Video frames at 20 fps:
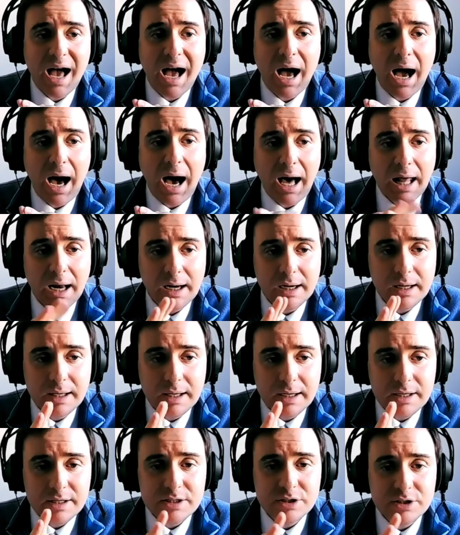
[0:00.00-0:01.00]

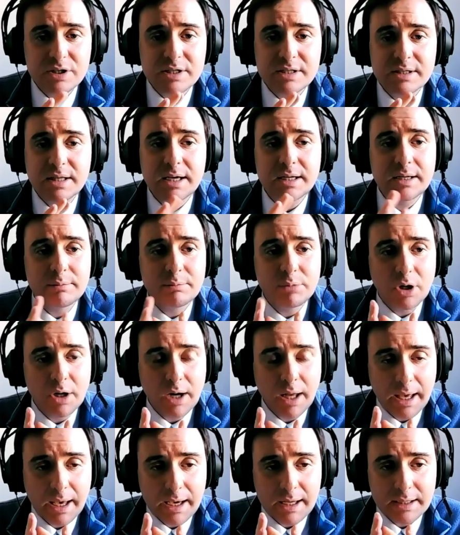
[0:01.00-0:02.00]
algae, sustainable
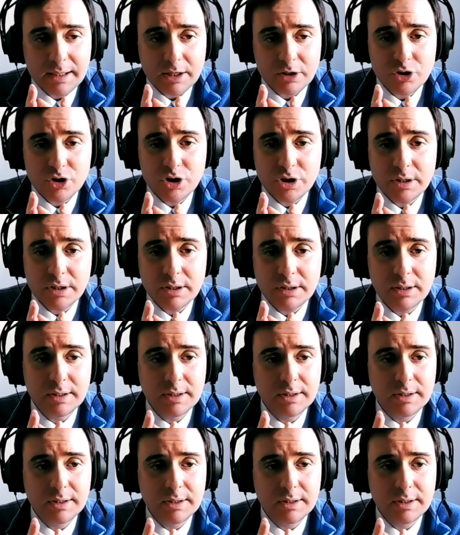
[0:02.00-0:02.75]
energy,